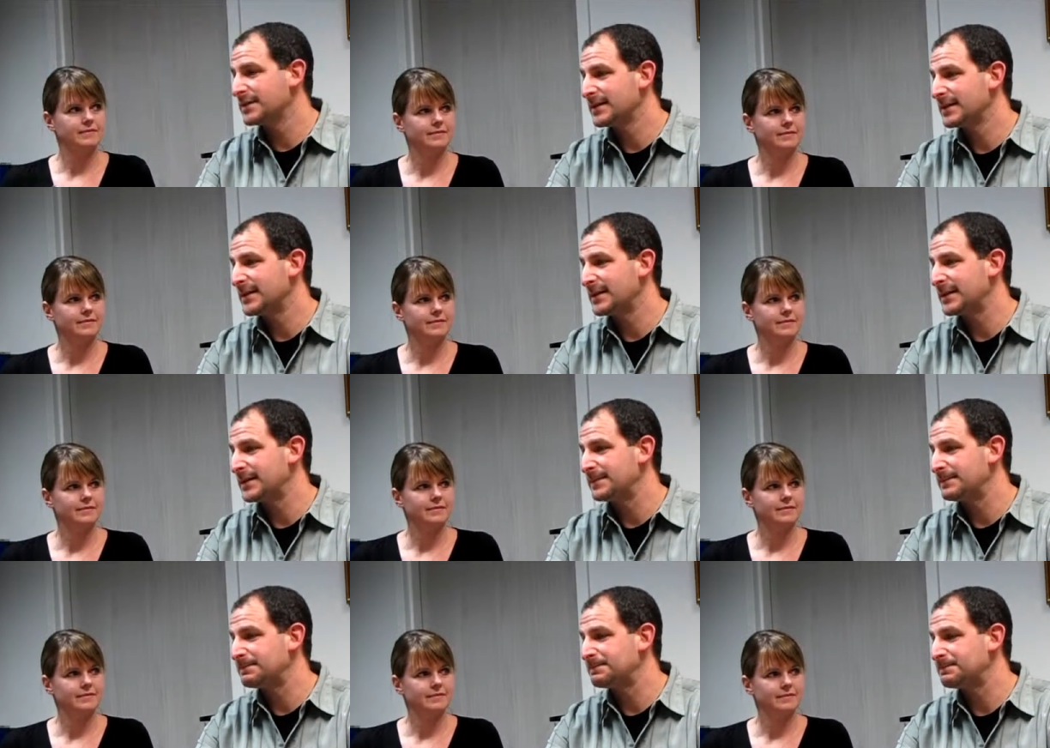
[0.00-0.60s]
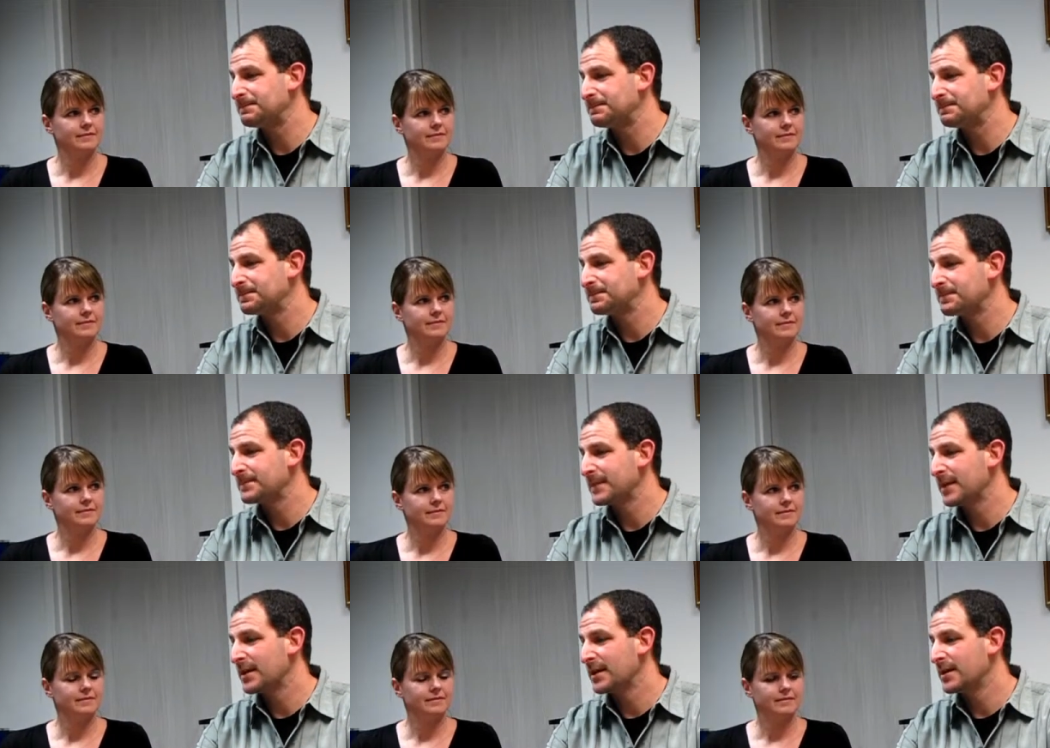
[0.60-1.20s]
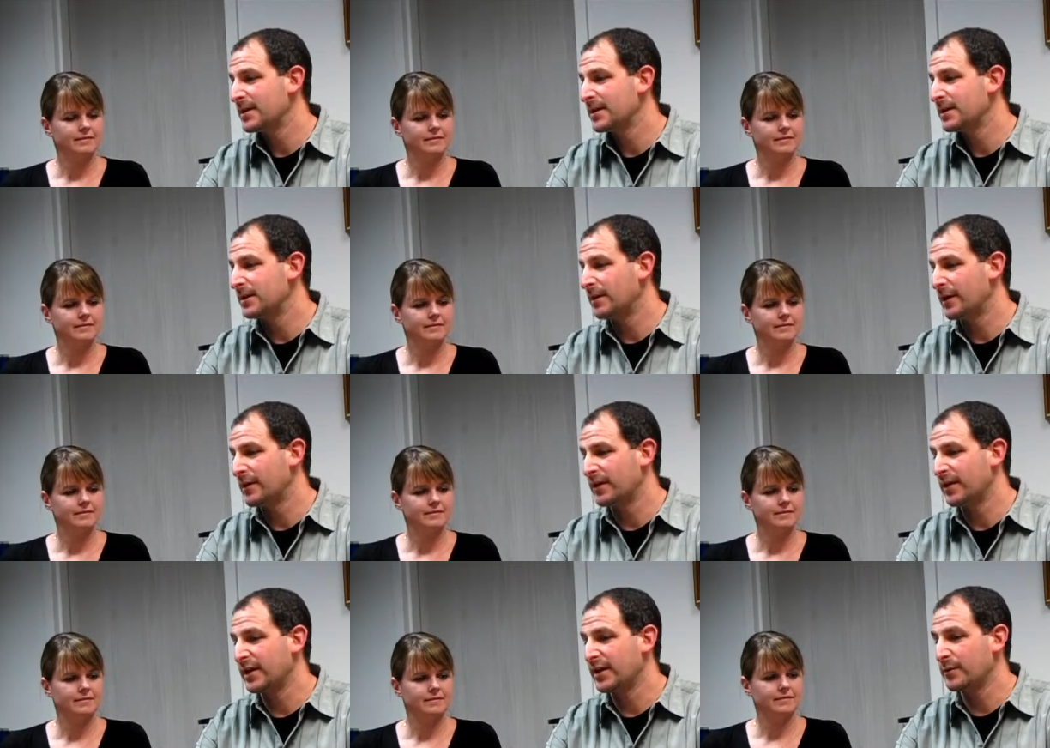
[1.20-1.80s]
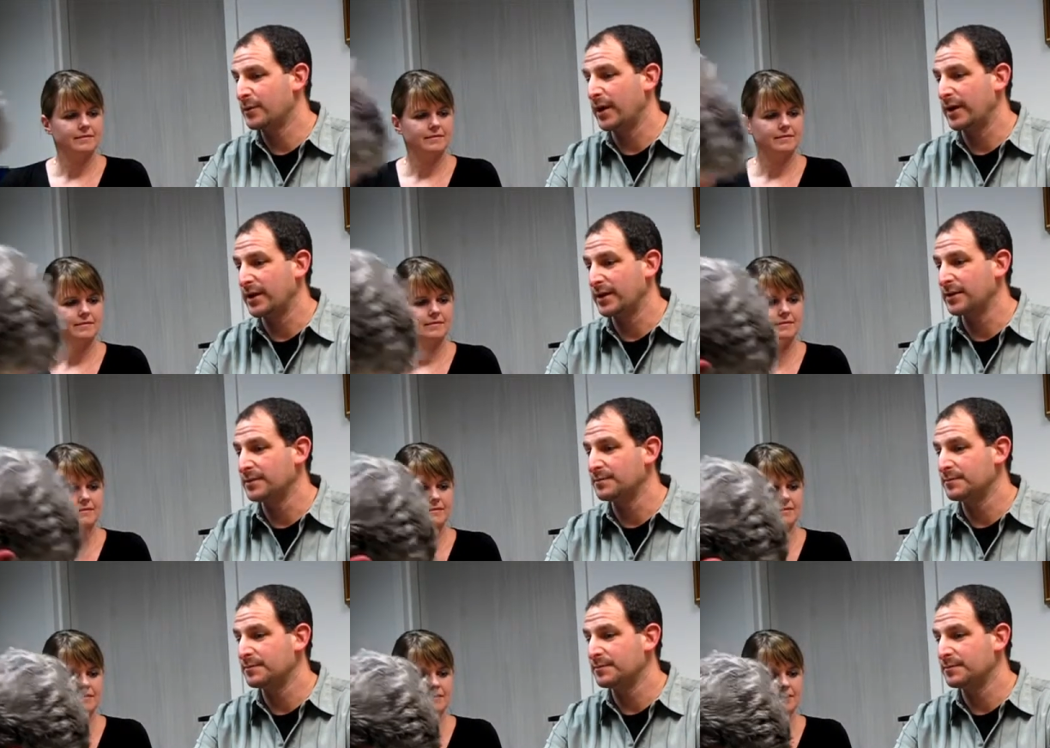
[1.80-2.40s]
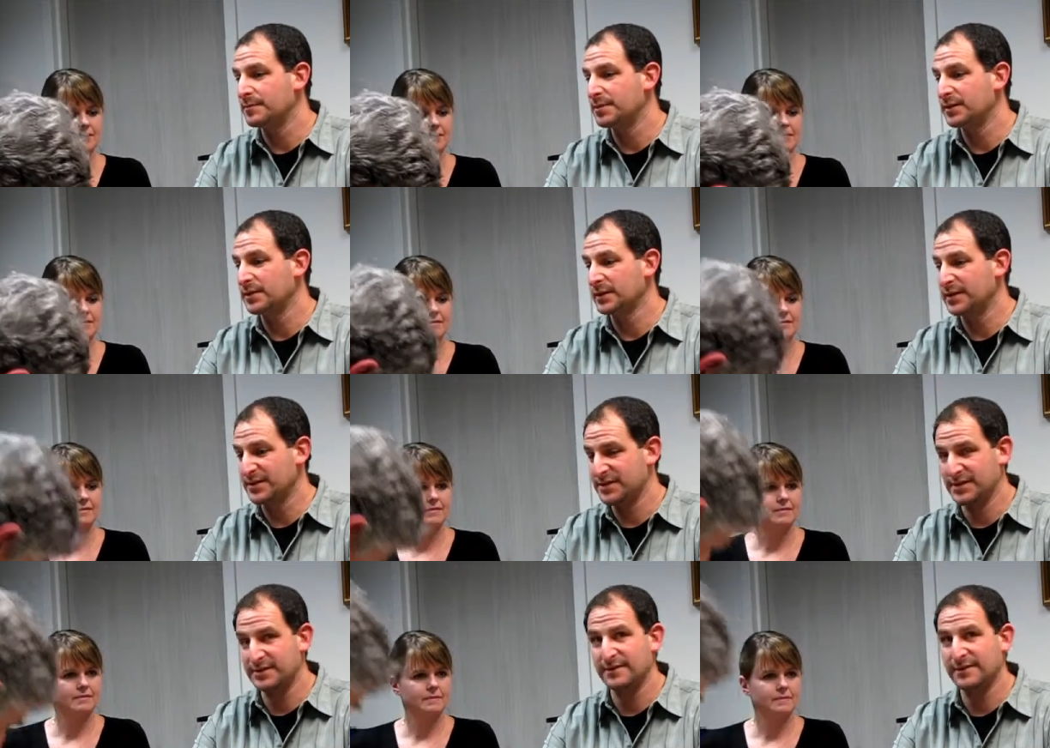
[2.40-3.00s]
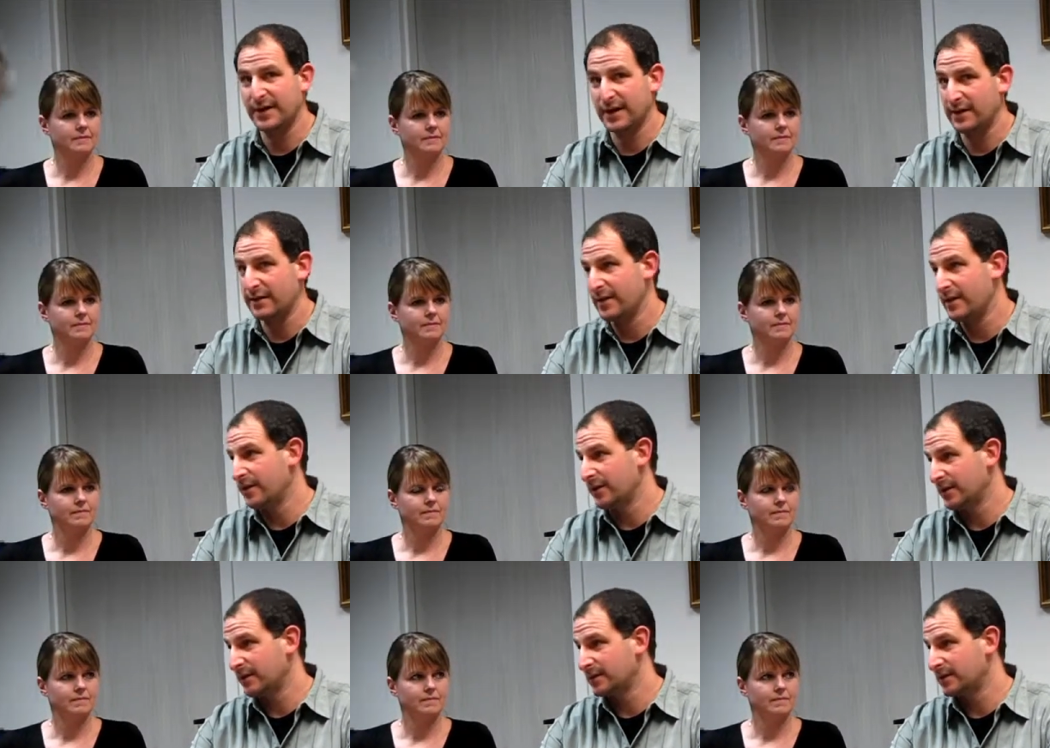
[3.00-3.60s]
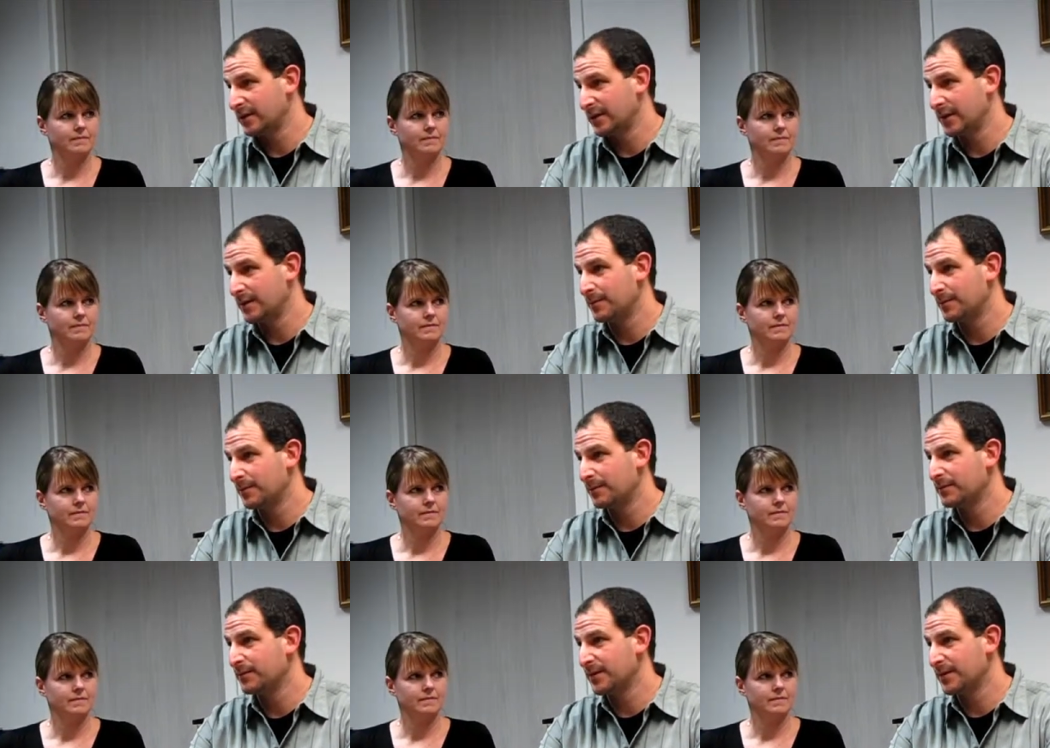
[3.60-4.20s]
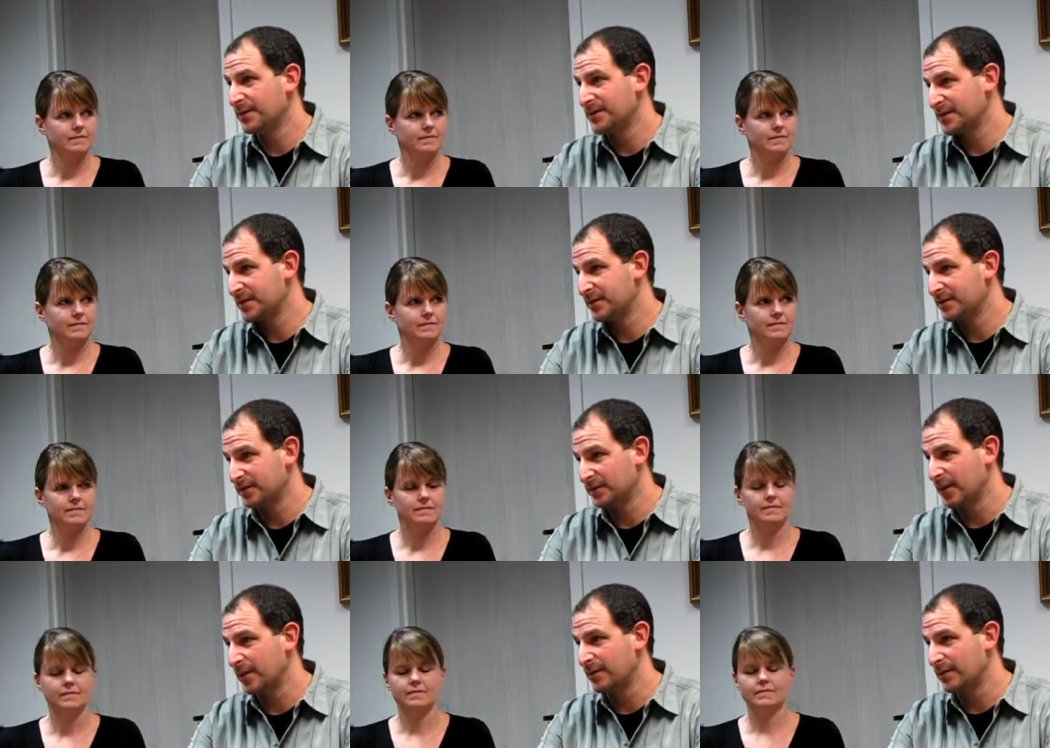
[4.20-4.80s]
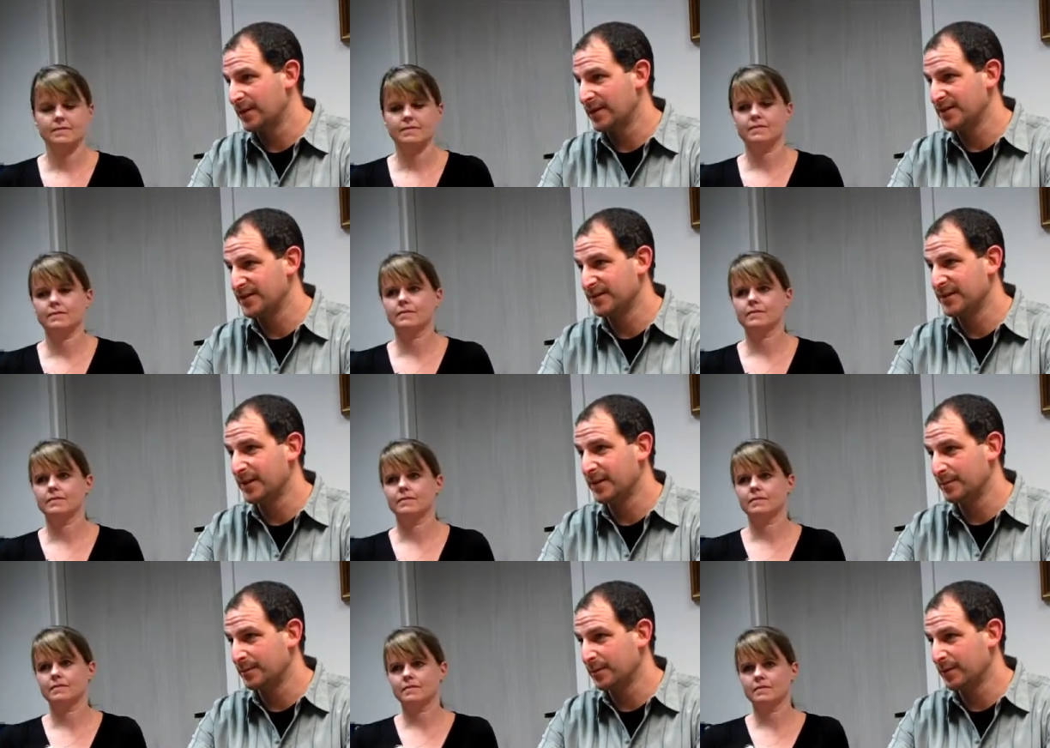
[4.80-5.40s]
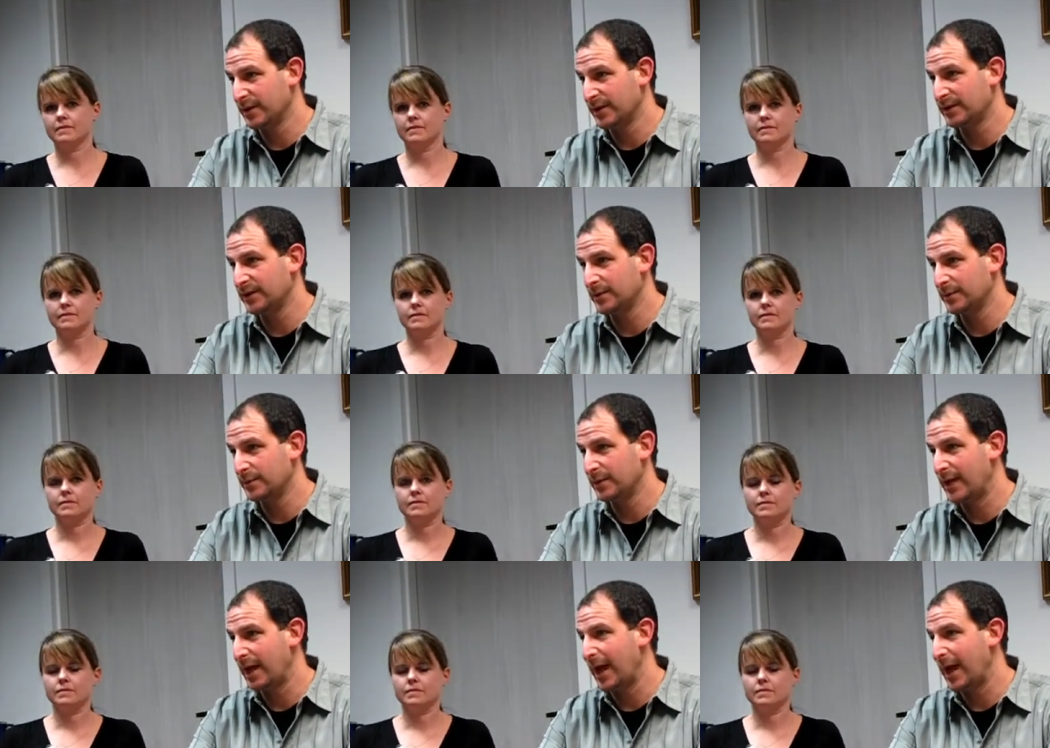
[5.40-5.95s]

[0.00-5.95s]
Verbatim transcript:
Speaker 1: um, you know, I think he wanted police and fire there to clean up the civil unrest they predicted would